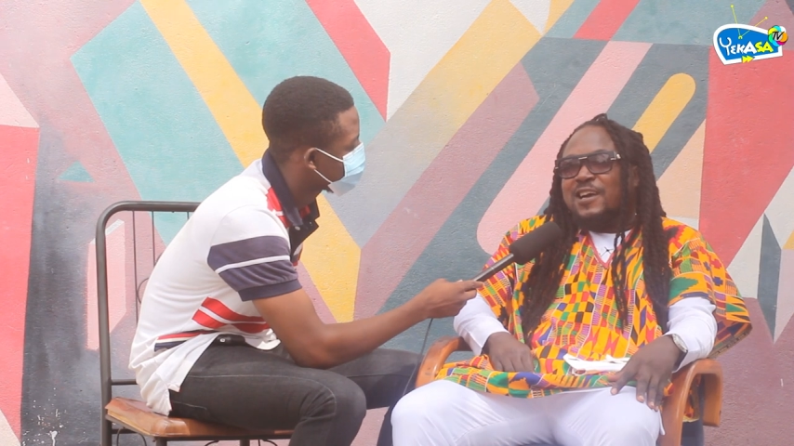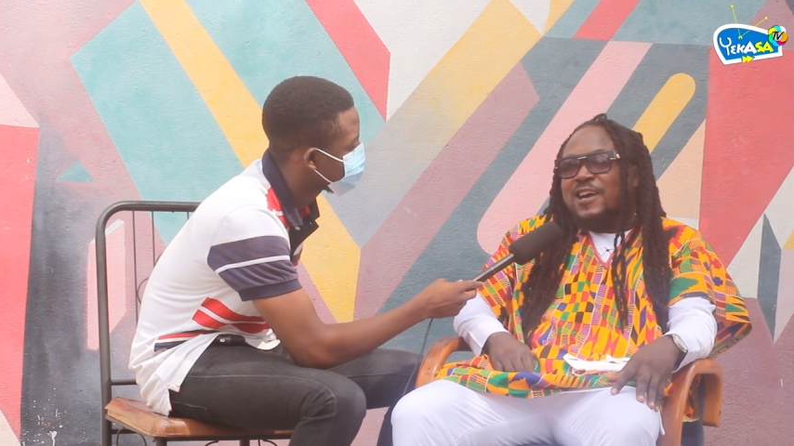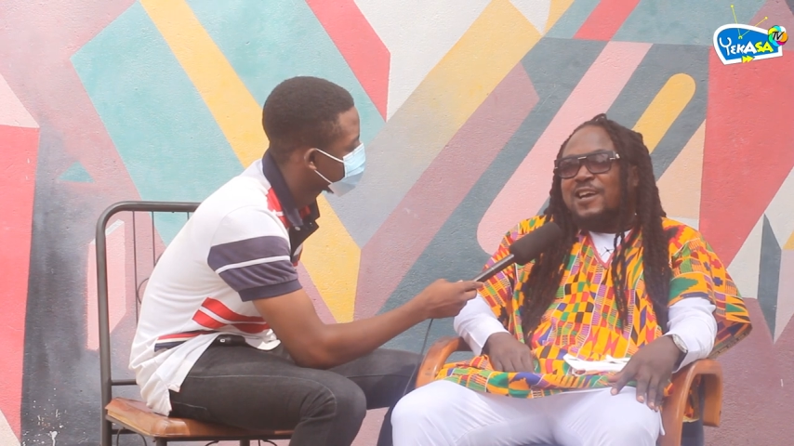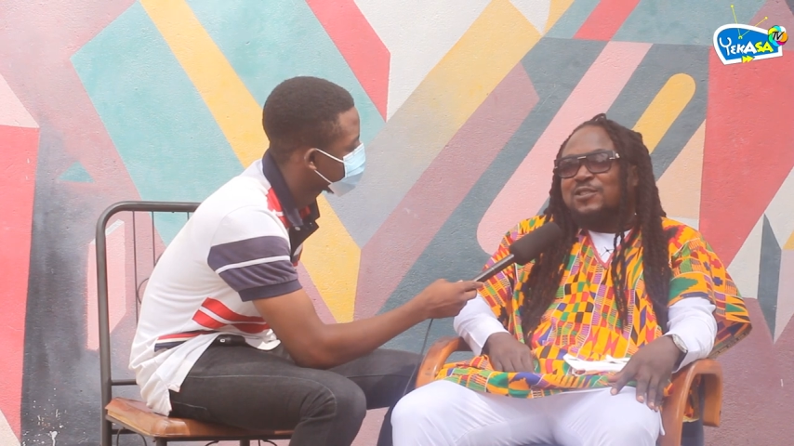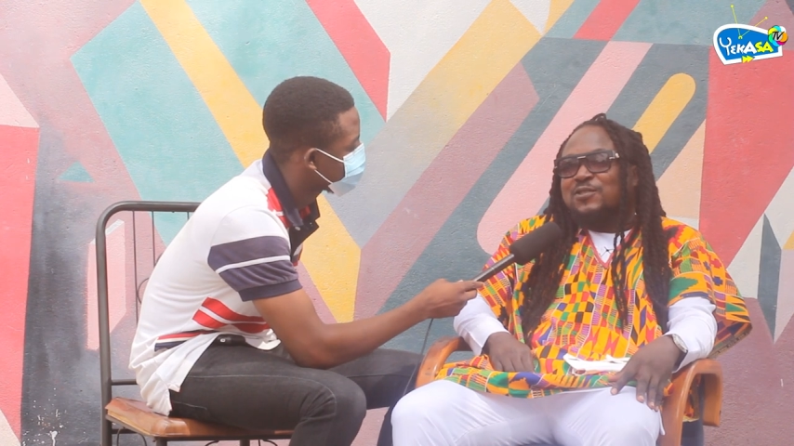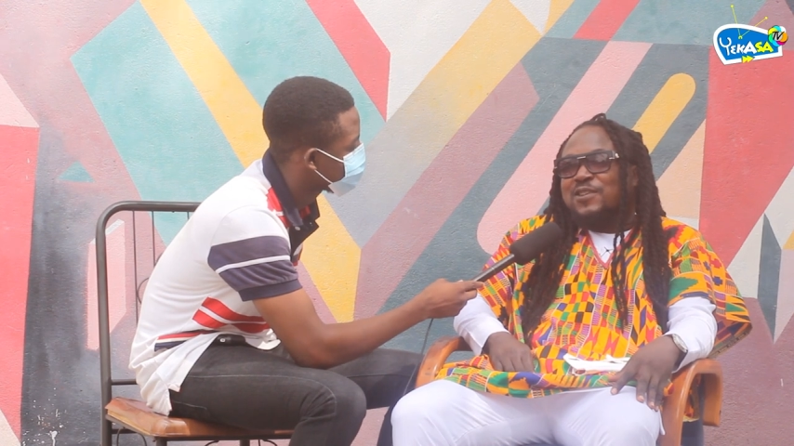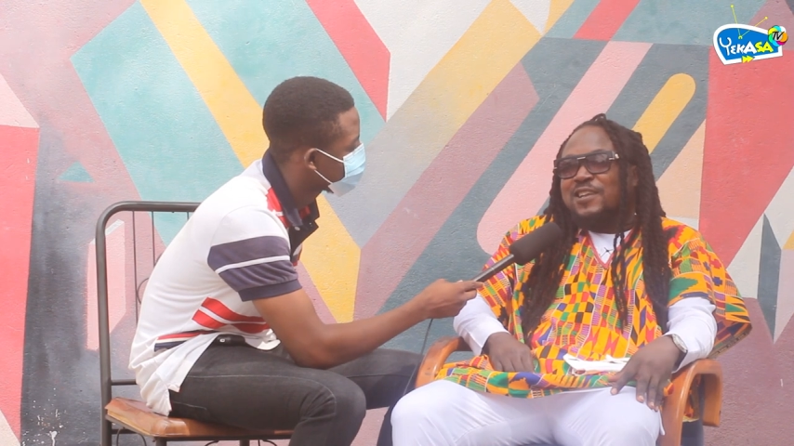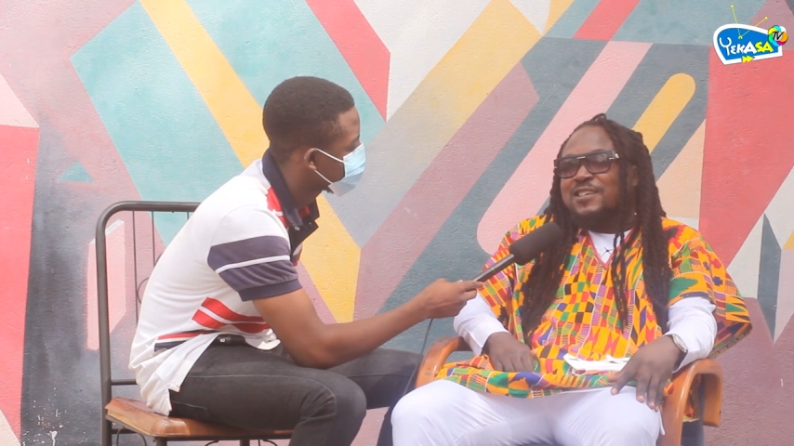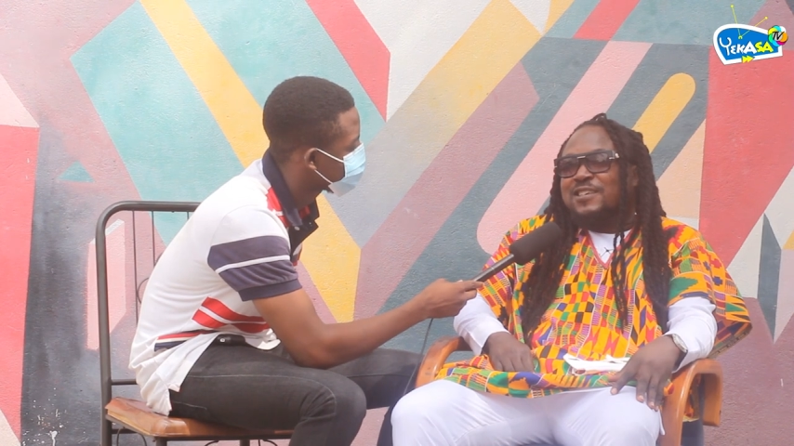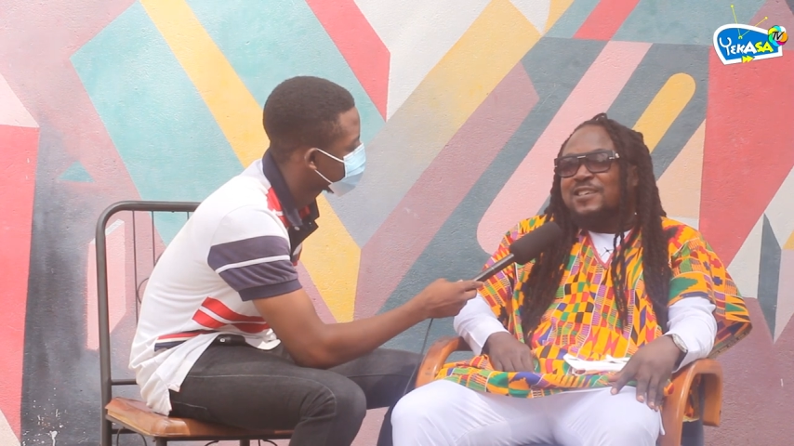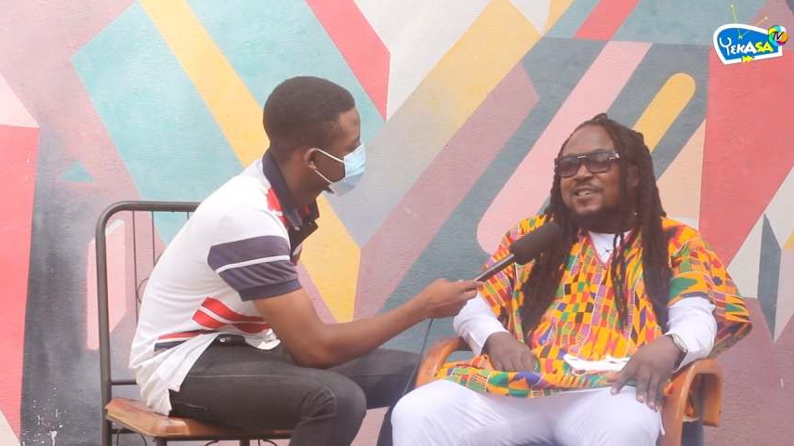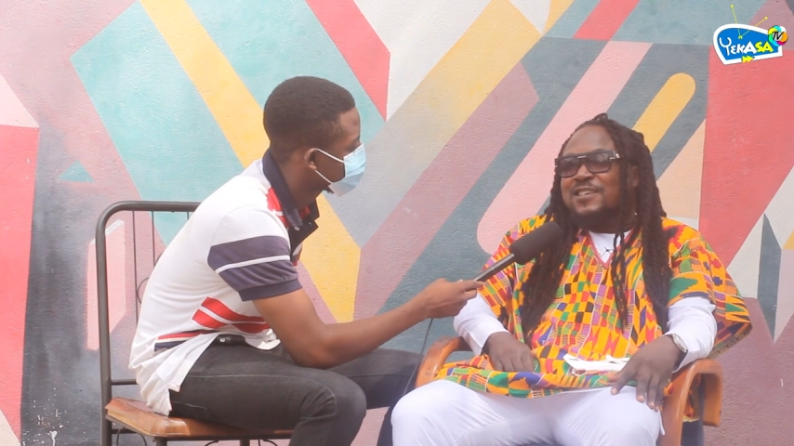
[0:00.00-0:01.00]

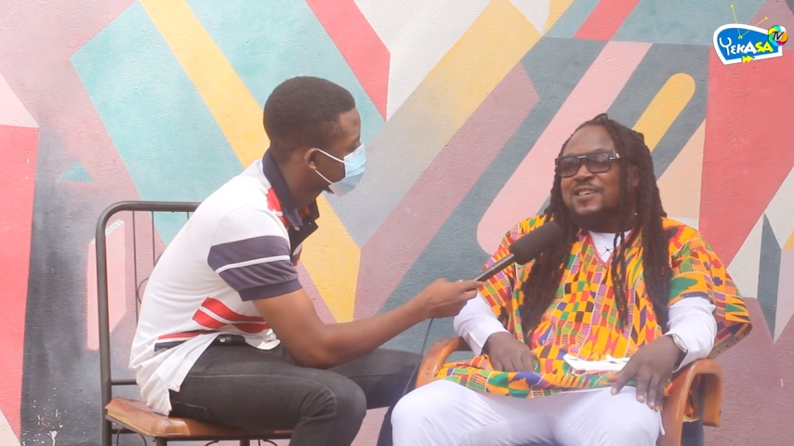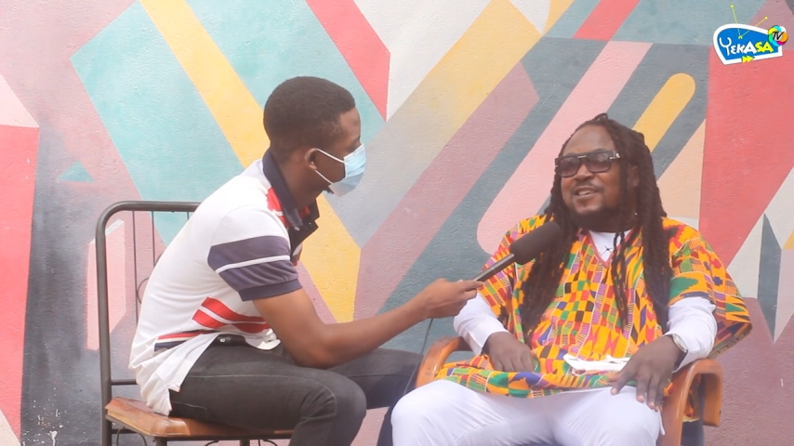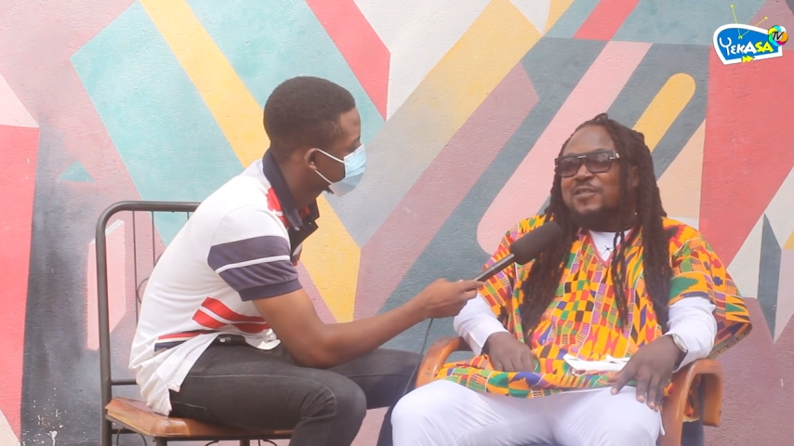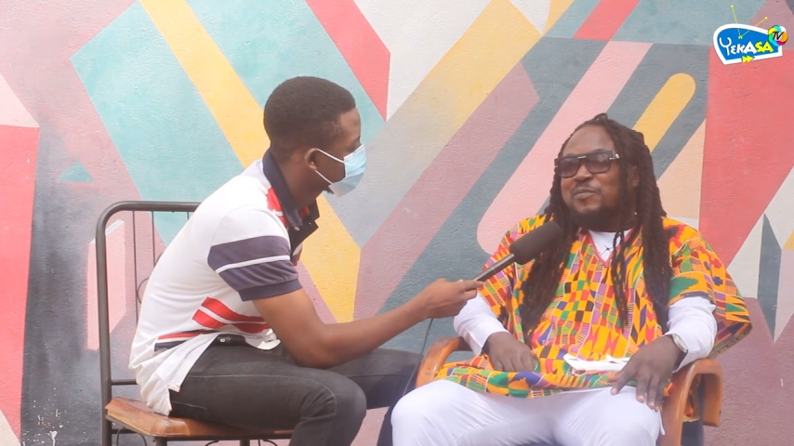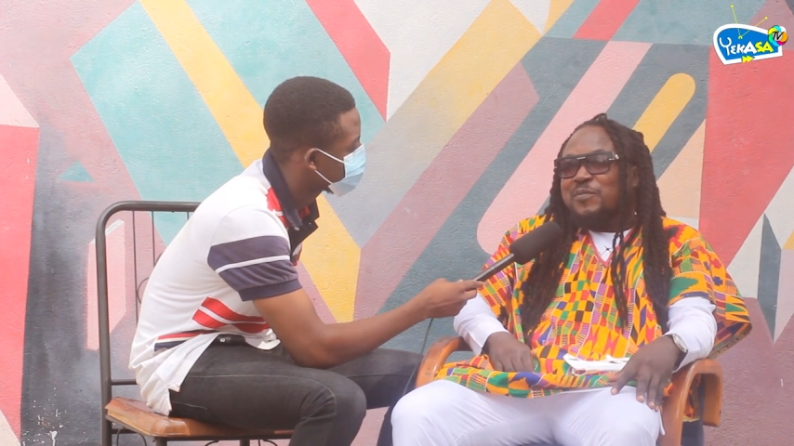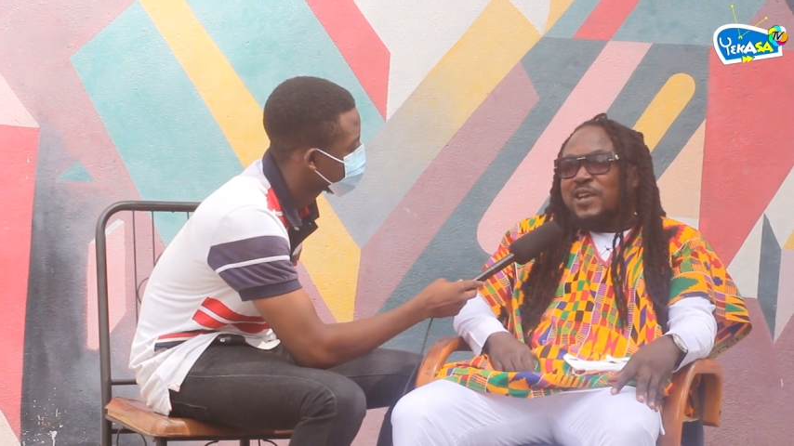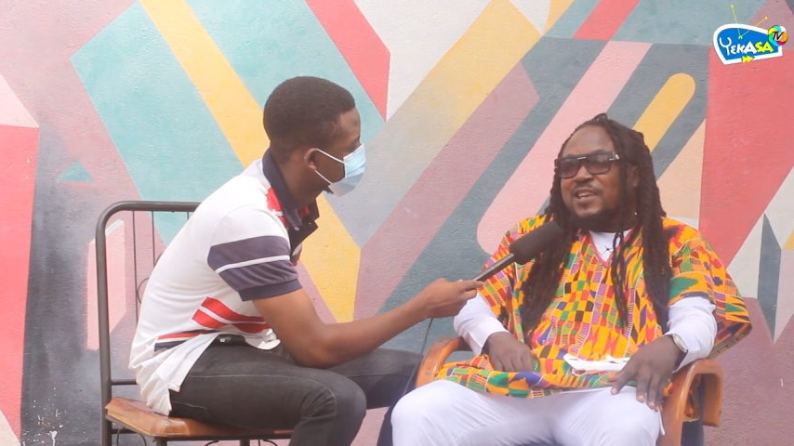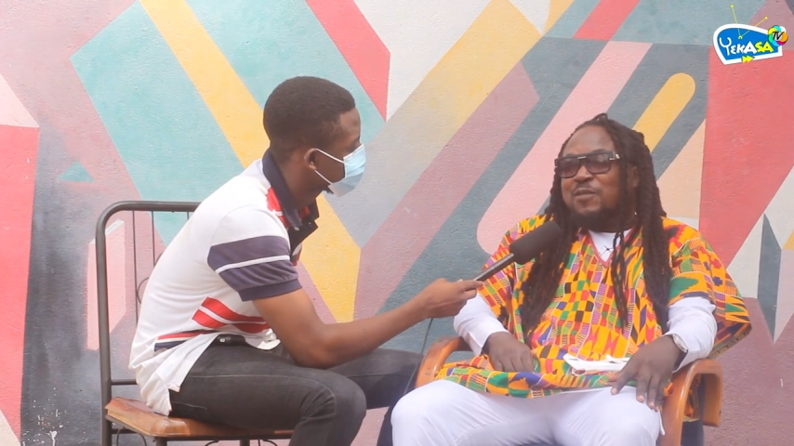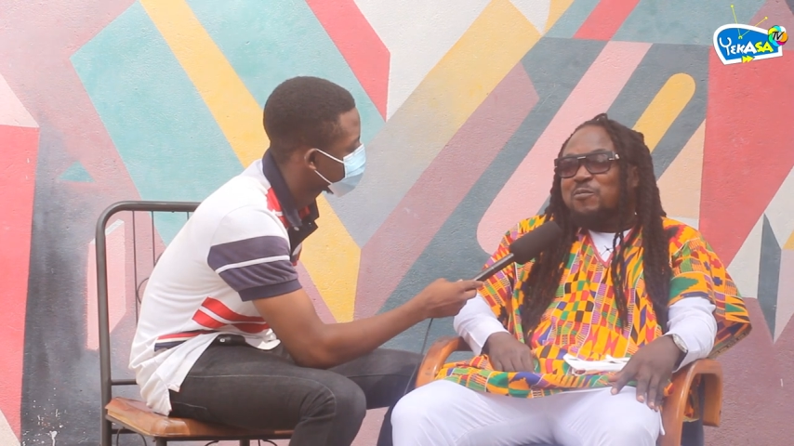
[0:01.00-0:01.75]
actually made